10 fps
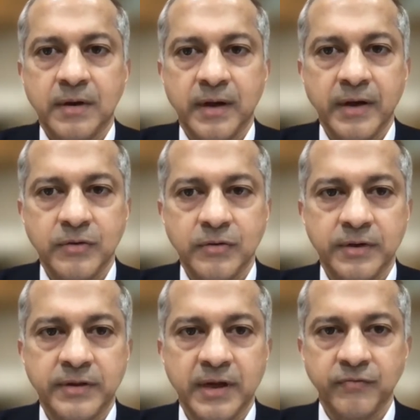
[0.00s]
and to the
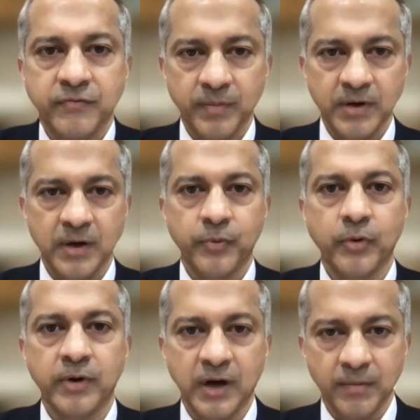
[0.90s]
10th webinar
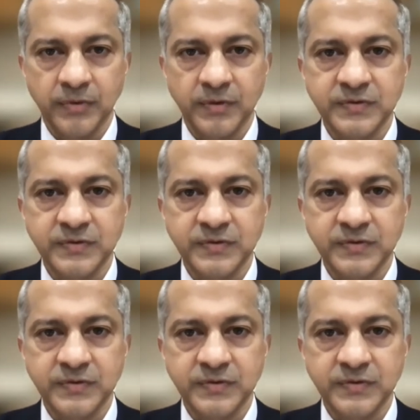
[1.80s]
program on the